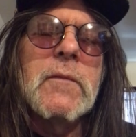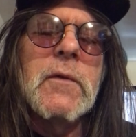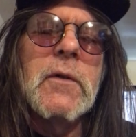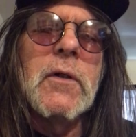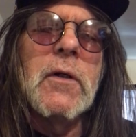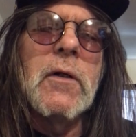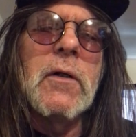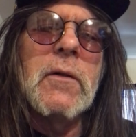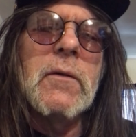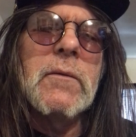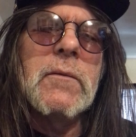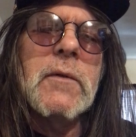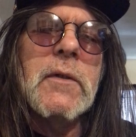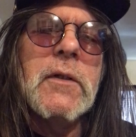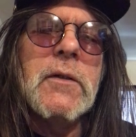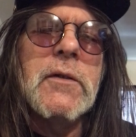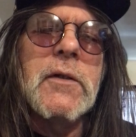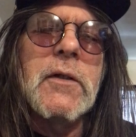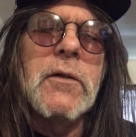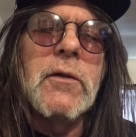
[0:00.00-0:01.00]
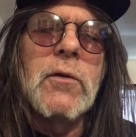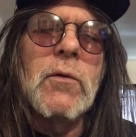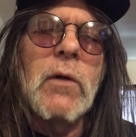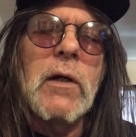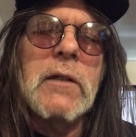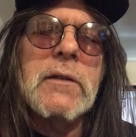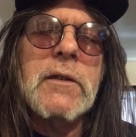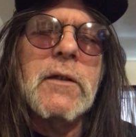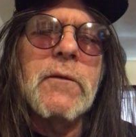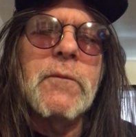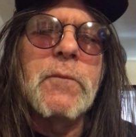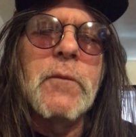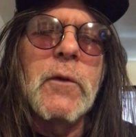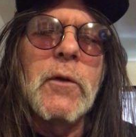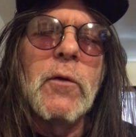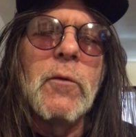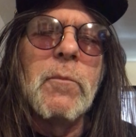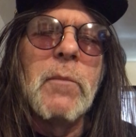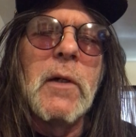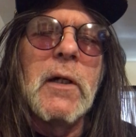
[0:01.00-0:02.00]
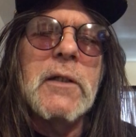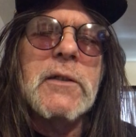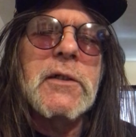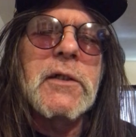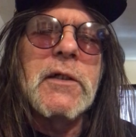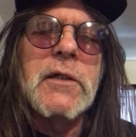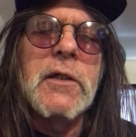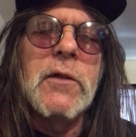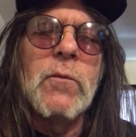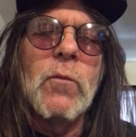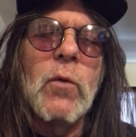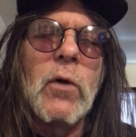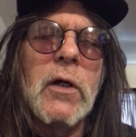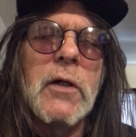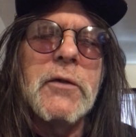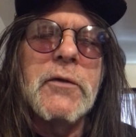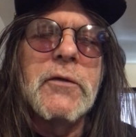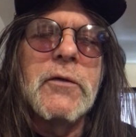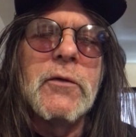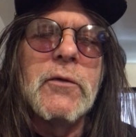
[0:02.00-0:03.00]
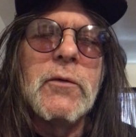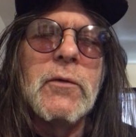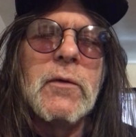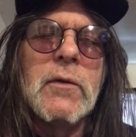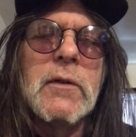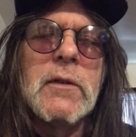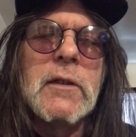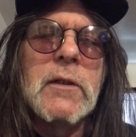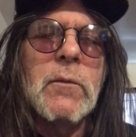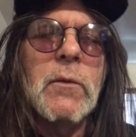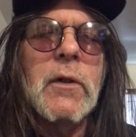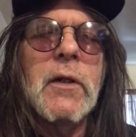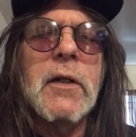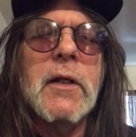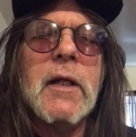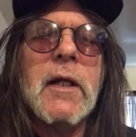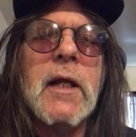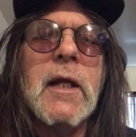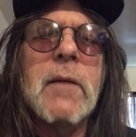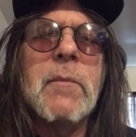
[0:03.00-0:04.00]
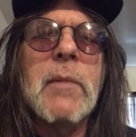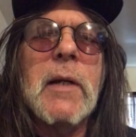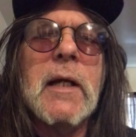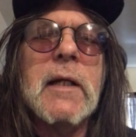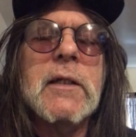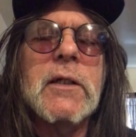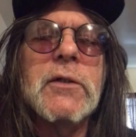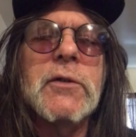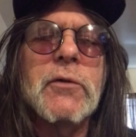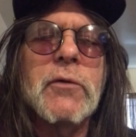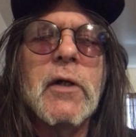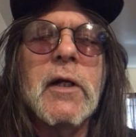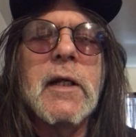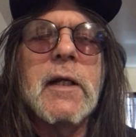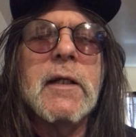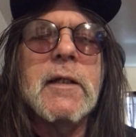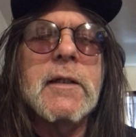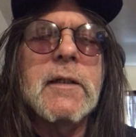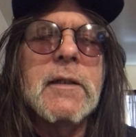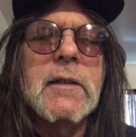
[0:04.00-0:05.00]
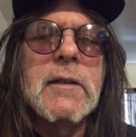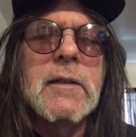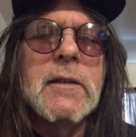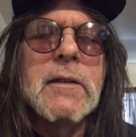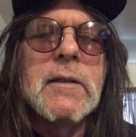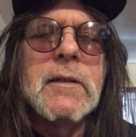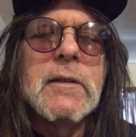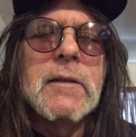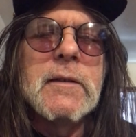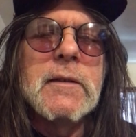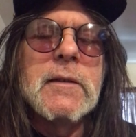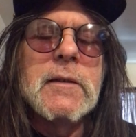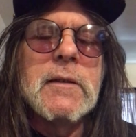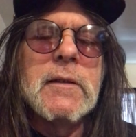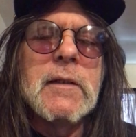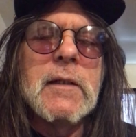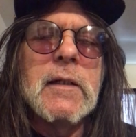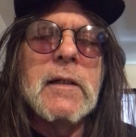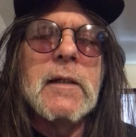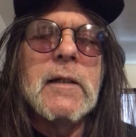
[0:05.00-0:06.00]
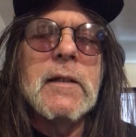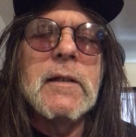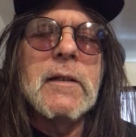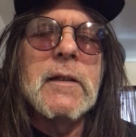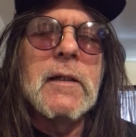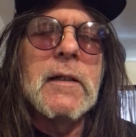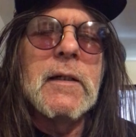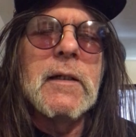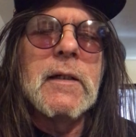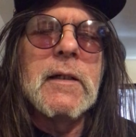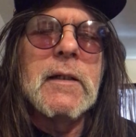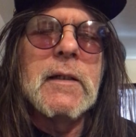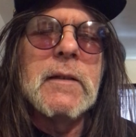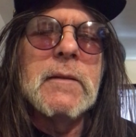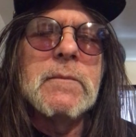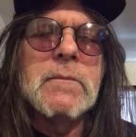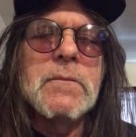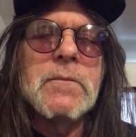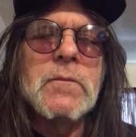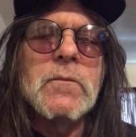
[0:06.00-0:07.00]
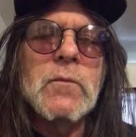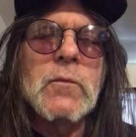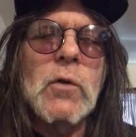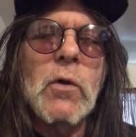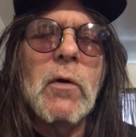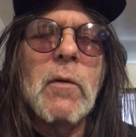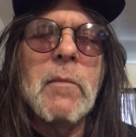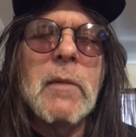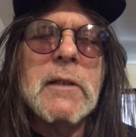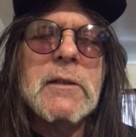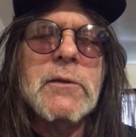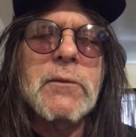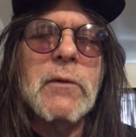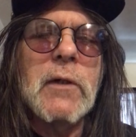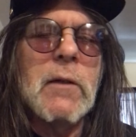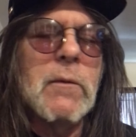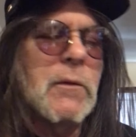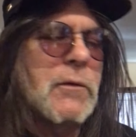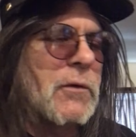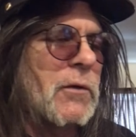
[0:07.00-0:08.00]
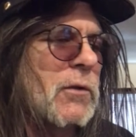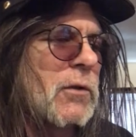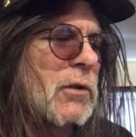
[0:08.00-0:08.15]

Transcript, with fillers: you know, he didn't go out to the field much. He didn't want to. He wanted to hang back and drink and uh, go and mess around with the